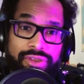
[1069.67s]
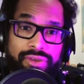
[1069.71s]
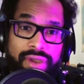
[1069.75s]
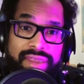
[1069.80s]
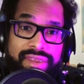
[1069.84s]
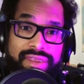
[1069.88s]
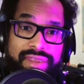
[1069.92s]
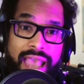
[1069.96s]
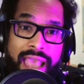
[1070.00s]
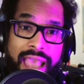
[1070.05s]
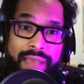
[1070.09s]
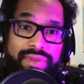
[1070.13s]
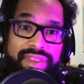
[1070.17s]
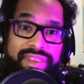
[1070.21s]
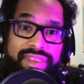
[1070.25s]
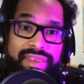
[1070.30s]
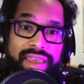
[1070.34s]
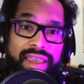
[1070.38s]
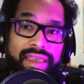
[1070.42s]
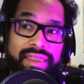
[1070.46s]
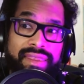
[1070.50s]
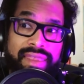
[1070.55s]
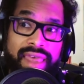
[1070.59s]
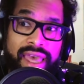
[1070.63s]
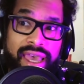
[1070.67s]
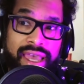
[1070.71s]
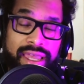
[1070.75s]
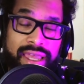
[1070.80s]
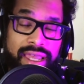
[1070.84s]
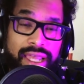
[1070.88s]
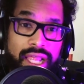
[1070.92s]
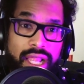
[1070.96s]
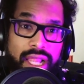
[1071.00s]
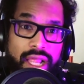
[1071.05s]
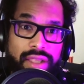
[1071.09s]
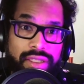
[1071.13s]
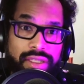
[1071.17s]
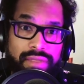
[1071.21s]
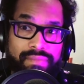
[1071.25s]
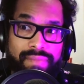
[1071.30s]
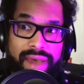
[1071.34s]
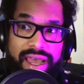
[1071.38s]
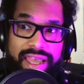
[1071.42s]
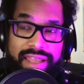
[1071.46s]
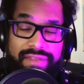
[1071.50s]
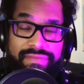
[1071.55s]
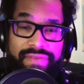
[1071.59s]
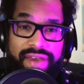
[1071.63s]
So I would say that
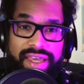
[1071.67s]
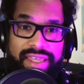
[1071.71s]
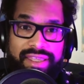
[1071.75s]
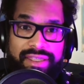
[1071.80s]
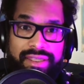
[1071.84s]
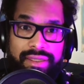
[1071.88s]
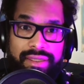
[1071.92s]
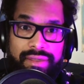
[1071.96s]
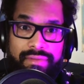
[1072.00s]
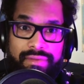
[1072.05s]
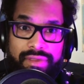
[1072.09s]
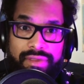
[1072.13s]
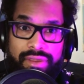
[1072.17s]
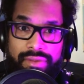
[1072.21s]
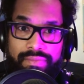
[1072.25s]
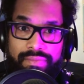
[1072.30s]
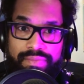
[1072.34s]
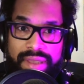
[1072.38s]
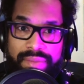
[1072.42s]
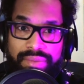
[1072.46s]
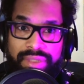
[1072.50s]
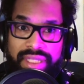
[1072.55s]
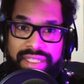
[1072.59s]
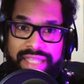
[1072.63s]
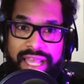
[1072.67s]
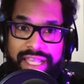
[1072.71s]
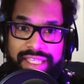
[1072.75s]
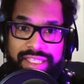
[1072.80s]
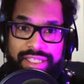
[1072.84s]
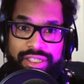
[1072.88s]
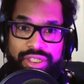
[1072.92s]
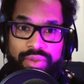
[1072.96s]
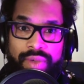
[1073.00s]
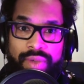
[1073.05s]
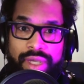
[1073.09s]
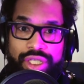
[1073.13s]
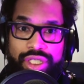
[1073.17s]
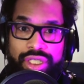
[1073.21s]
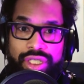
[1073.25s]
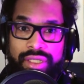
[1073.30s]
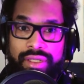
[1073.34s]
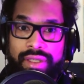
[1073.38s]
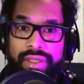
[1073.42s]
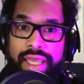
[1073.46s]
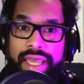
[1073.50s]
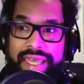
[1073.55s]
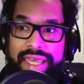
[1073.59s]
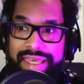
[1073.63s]
my advice to the people in that
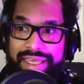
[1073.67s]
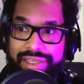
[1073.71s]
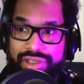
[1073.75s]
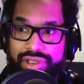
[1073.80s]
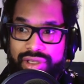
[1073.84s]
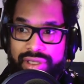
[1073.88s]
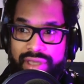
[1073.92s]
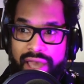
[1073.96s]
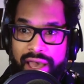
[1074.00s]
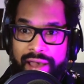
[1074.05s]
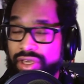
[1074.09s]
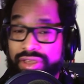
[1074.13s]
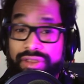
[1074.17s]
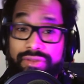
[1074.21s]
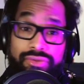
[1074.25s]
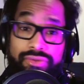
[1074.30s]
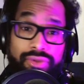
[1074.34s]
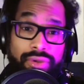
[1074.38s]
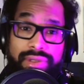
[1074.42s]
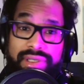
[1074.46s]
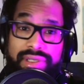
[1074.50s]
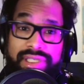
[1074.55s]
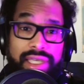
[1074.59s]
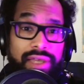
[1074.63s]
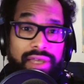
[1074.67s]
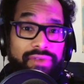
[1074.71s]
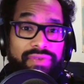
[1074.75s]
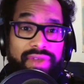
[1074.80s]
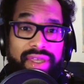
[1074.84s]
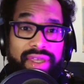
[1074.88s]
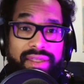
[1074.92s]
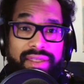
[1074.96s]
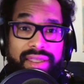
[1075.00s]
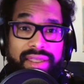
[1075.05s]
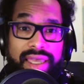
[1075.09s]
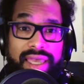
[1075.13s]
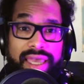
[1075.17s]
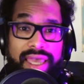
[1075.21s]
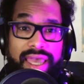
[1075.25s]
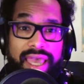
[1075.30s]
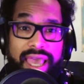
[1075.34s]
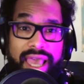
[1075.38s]
situation is just throw yourself in.